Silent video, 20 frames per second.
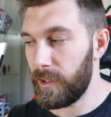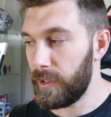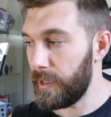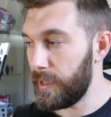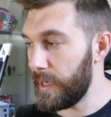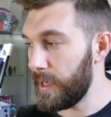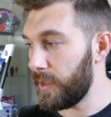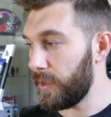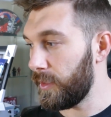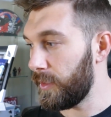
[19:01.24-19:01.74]
You
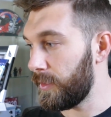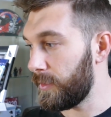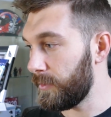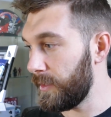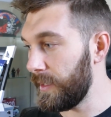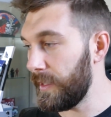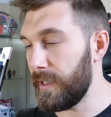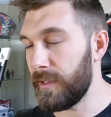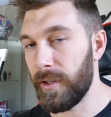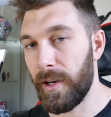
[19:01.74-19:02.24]
get
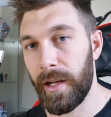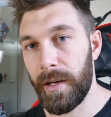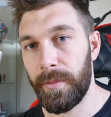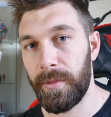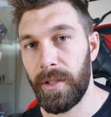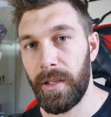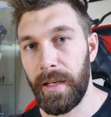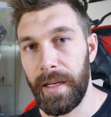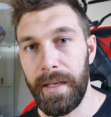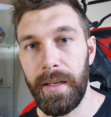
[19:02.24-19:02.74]
3 of these
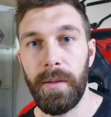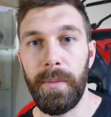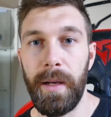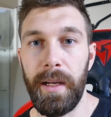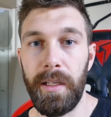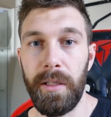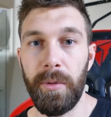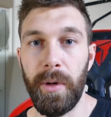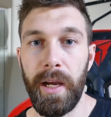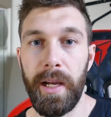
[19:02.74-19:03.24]
items. You need them
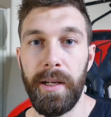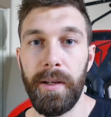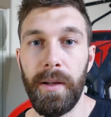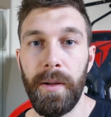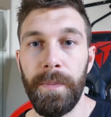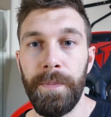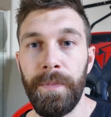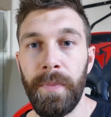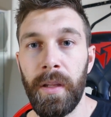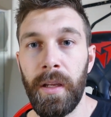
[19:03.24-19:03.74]
anyway.
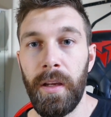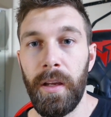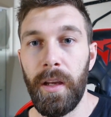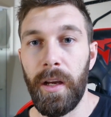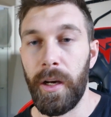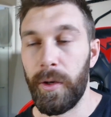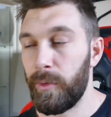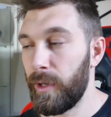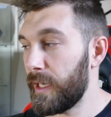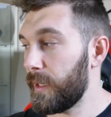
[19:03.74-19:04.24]

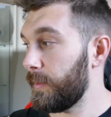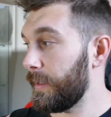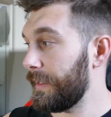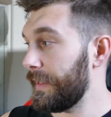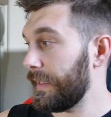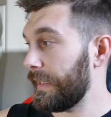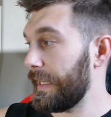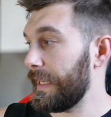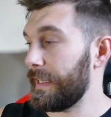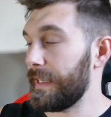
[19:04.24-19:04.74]
I'd
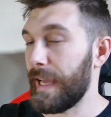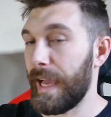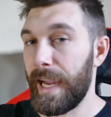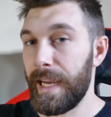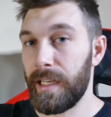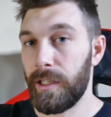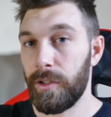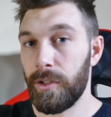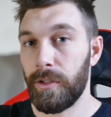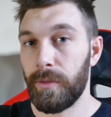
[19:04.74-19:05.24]
recommend getting the
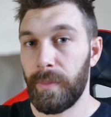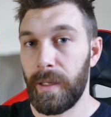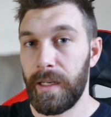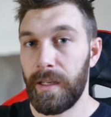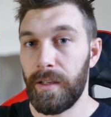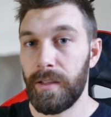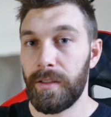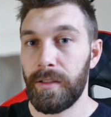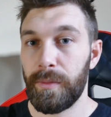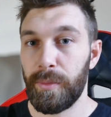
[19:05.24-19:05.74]
8
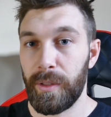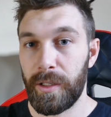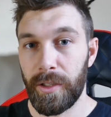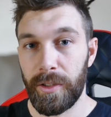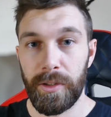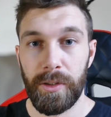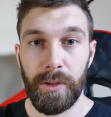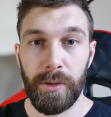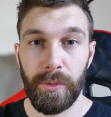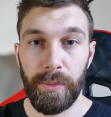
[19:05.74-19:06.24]
Nm
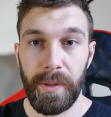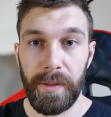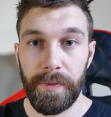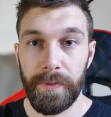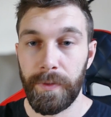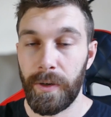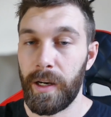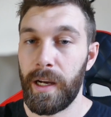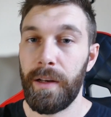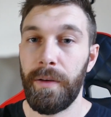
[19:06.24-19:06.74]
because you'll be
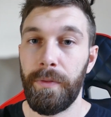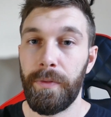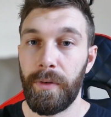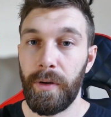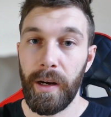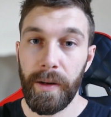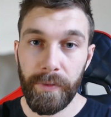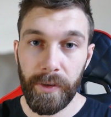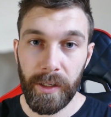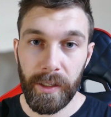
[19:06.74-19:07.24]
fine
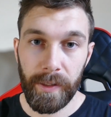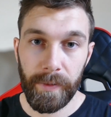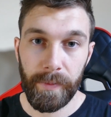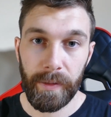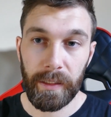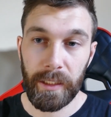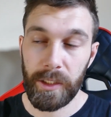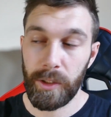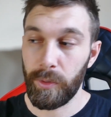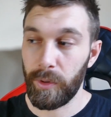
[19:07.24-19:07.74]
forever,
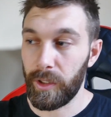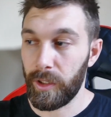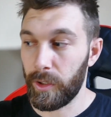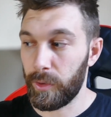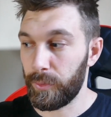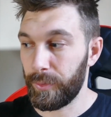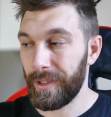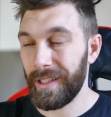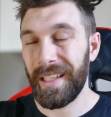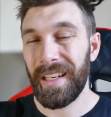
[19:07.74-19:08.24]
unless you want to go
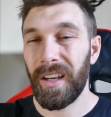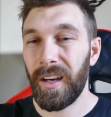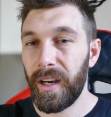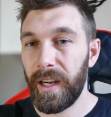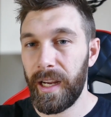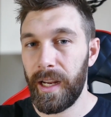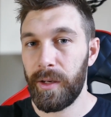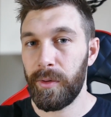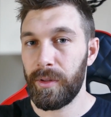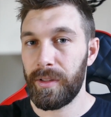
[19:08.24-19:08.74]
really
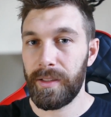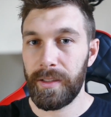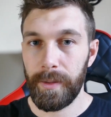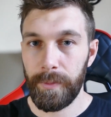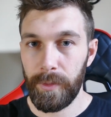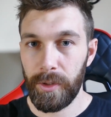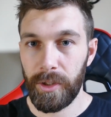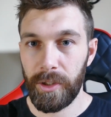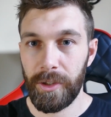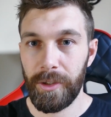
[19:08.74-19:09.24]
high-end with
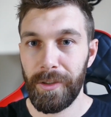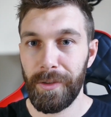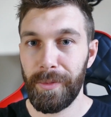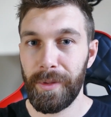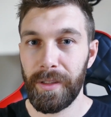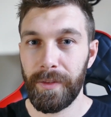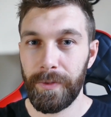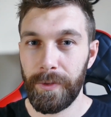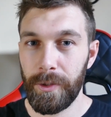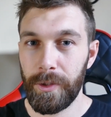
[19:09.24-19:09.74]
SimuCube
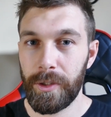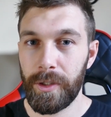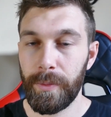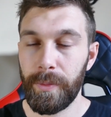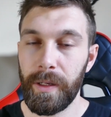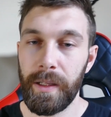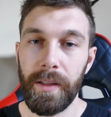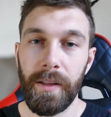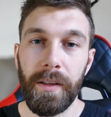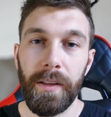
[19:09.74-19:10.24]
in the future,
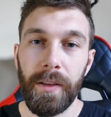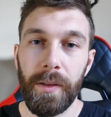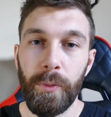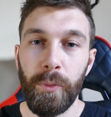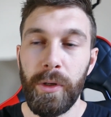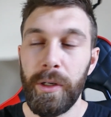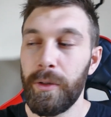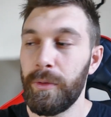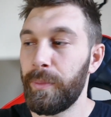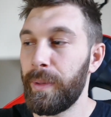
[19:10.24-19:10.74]
but the
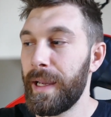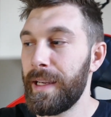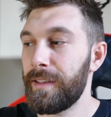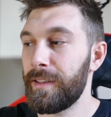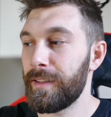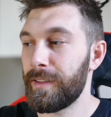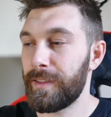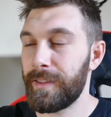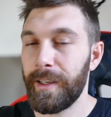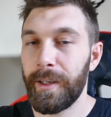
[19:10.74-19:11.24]

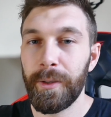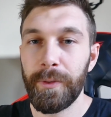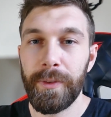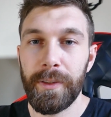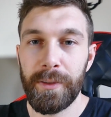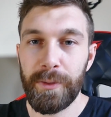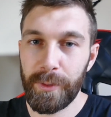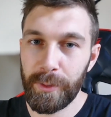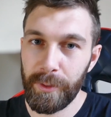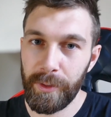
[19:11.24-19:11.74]
wheelbase itself
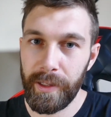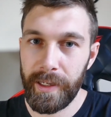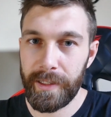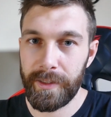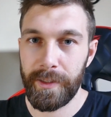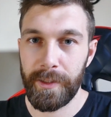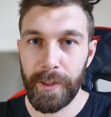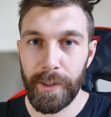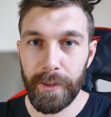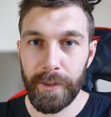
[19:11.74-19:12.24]
is
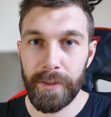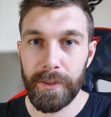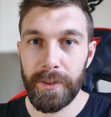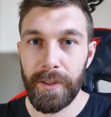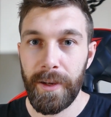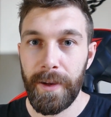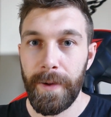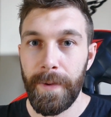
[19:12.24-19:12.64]
$2,000.